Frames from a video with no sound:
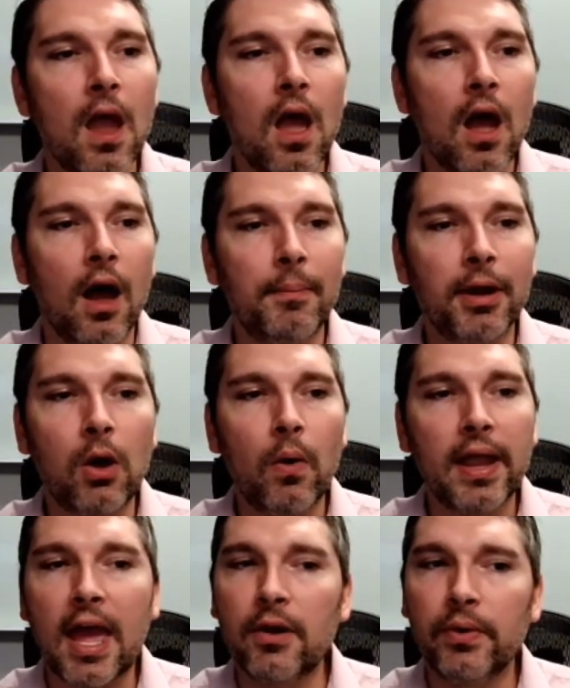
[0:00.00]
But going
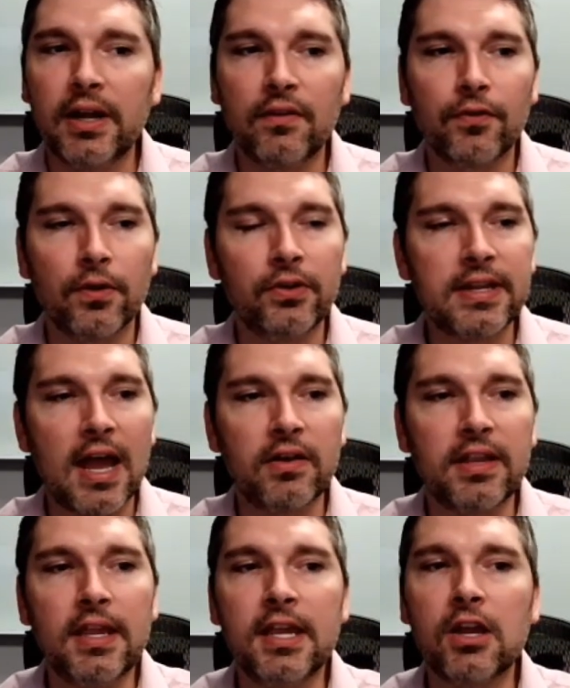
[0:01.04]
ahead and reading further down,
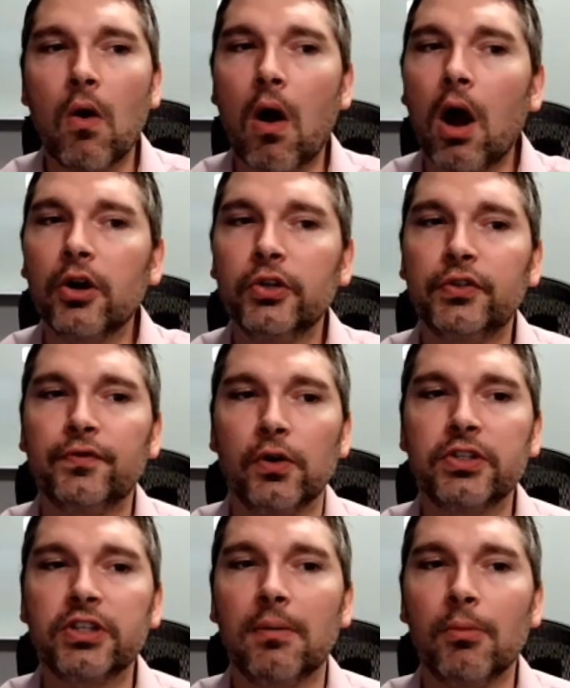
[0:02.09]
Eco Auto's first
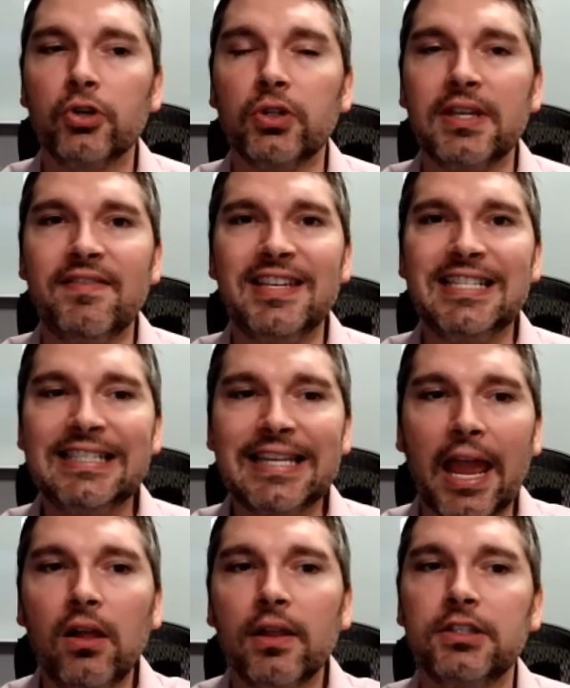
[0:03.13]
commercial EV
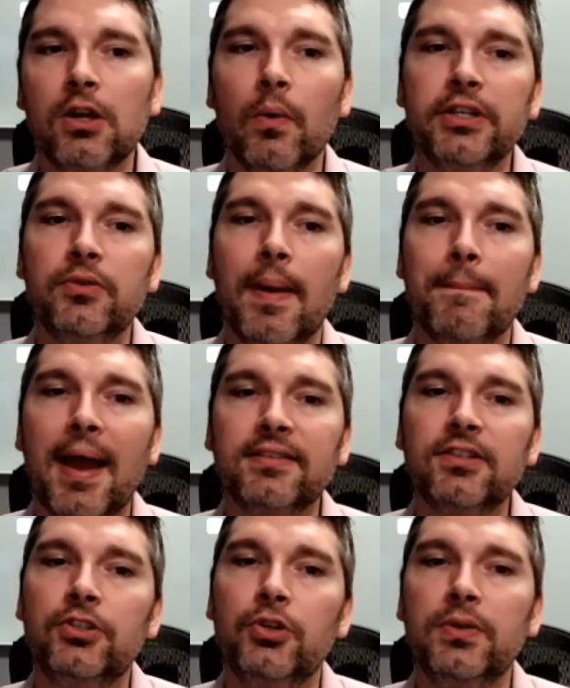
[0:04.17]
sale is going to a
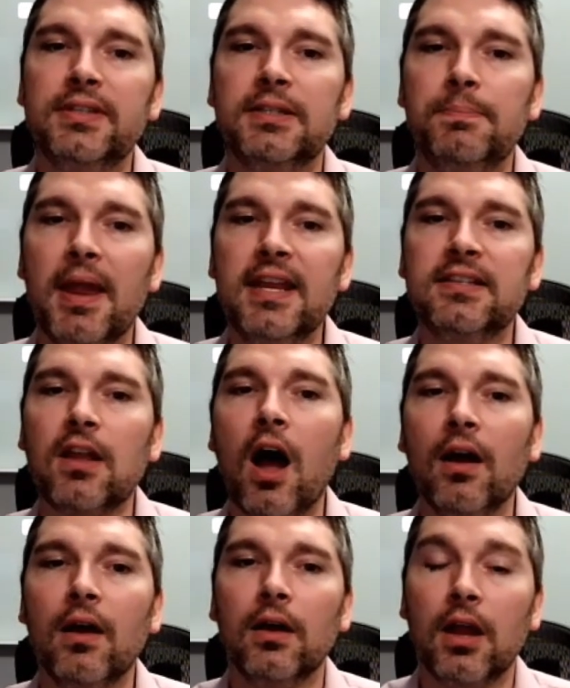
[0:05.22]
Massachusetts-based
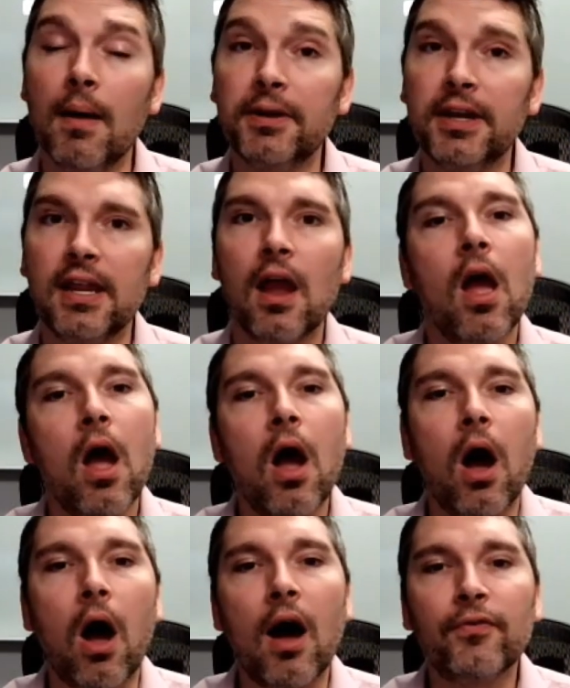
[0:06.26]
company
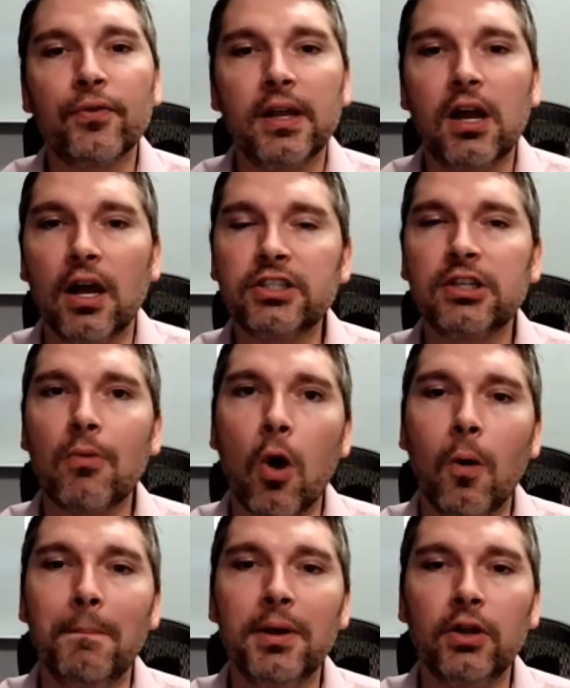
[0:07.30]
offering custom
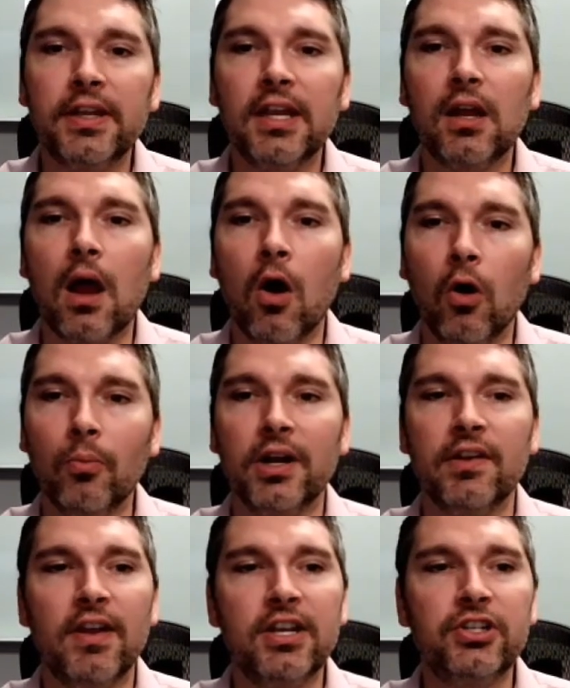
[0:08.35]
home building, home
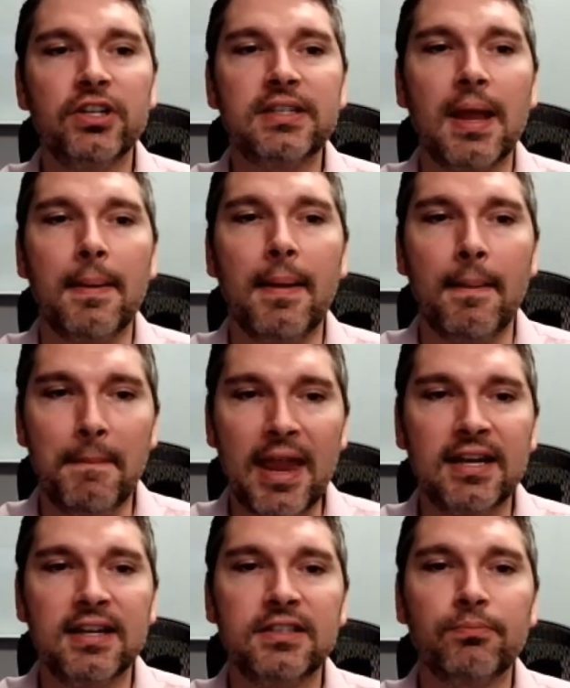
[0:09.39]
renovations, and
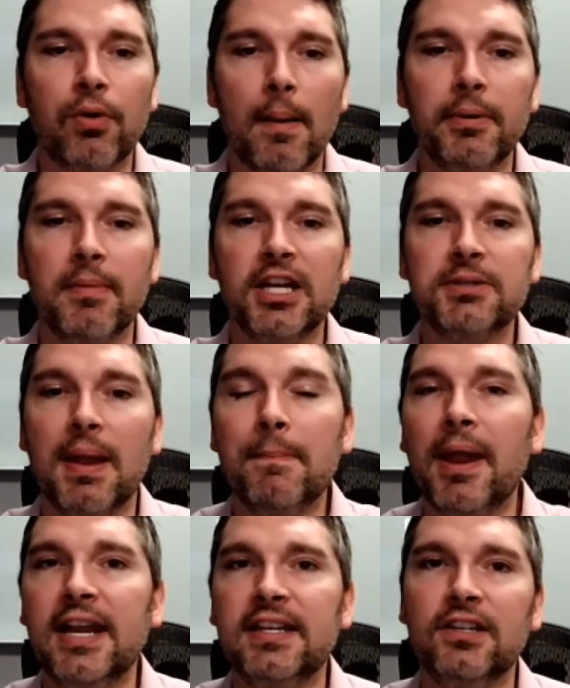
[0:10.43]
maintenance, property management, and
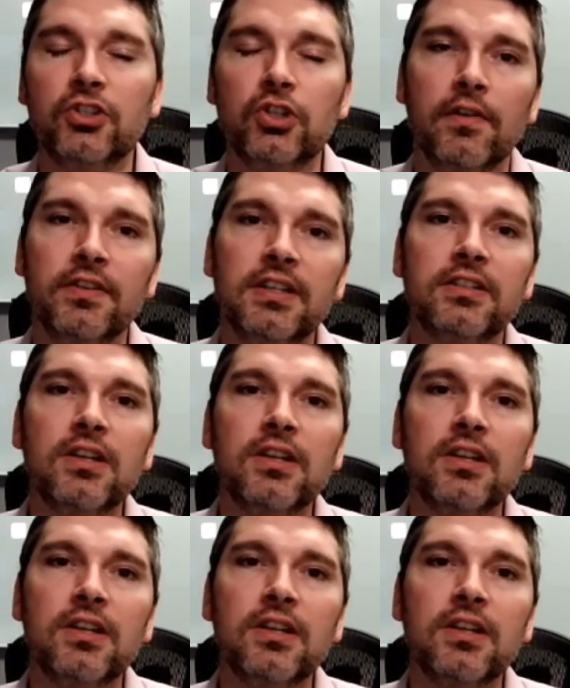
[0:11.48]
painting services.